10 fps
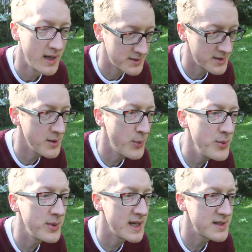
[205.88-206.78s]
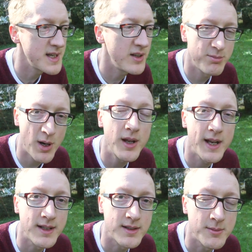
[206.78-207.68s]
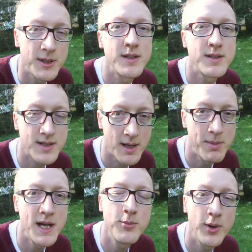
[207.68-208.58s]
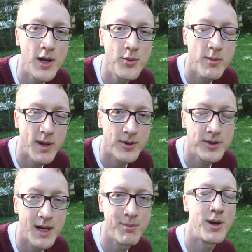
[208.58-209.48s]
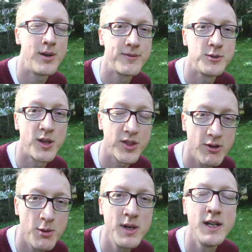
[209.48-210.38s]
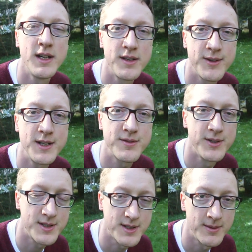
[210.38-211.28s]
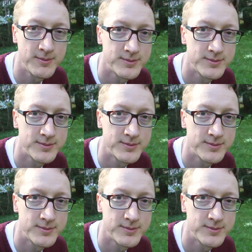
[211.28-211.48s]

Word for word: And so they won't get self-pollinated because a pin will only be able to get pollen from a thrum and vice versa.